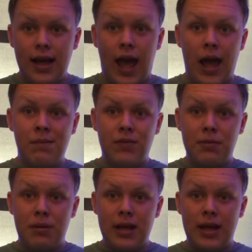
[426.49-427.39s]

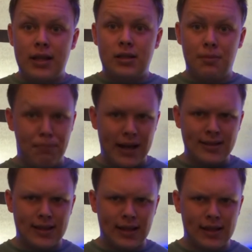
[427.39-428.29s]
MVP is the
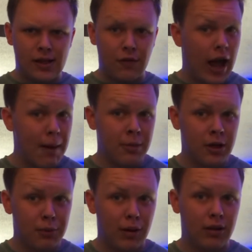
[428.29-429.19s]
best thing that's ever happened to
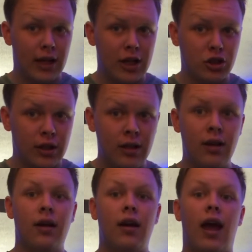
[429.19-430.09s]
Bobby Lashley,
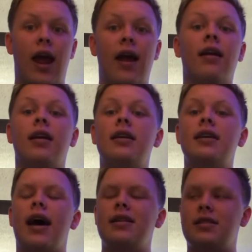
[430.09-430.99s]
and he's
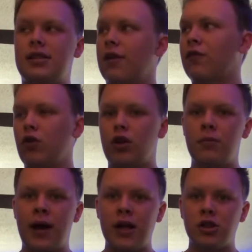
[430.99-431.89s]
had several good
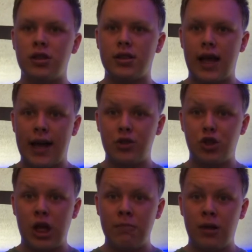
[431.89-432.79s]
matches as
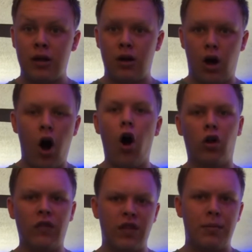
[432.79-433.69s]
champion, all
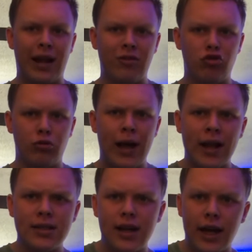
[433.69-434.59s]
of them against Drew
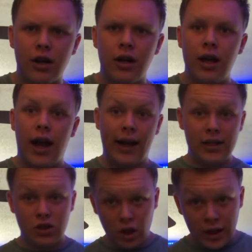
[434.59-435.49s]
McIntyre, and
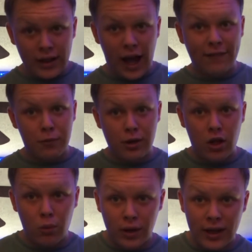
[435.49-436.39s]
he's looking to have a pretty
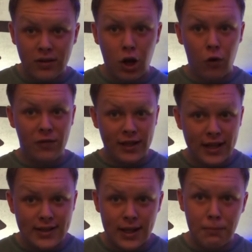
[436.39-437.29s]
good one against Kofi
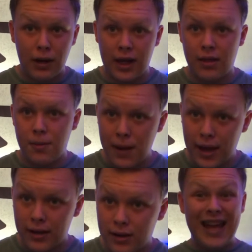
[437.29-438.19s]
Kingston at Money in the
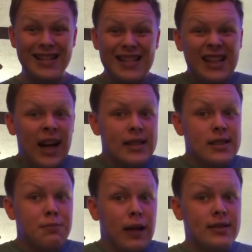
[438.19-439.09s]
Bank. It's not
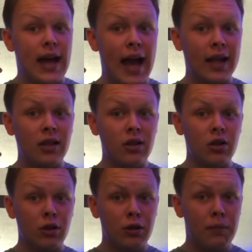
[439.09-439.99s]
spectacular,
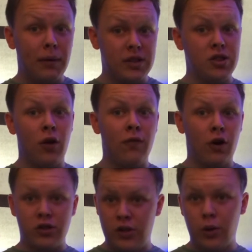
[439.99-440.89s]
but so
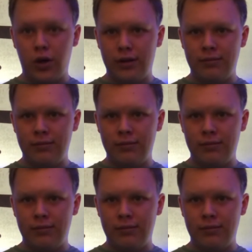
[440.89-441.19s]
far so good.